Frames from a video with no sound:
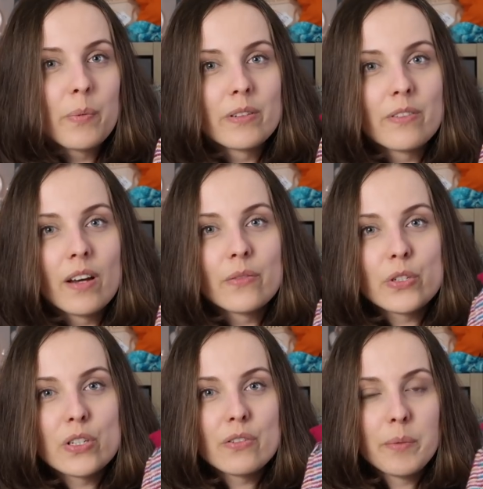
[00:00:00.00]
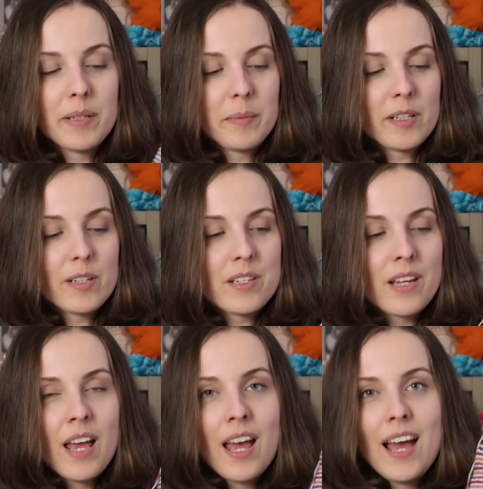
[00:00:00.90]
2.5, which is 3
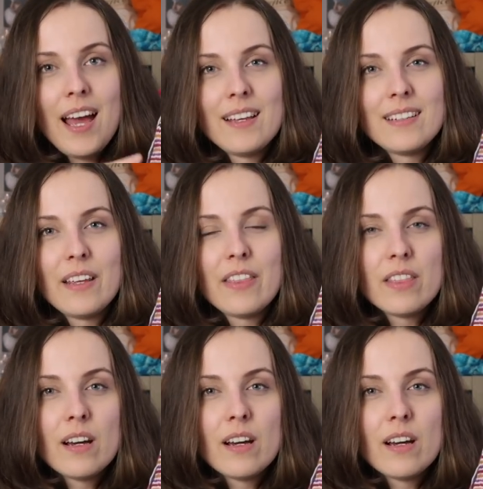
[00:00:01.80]
millimeters, and I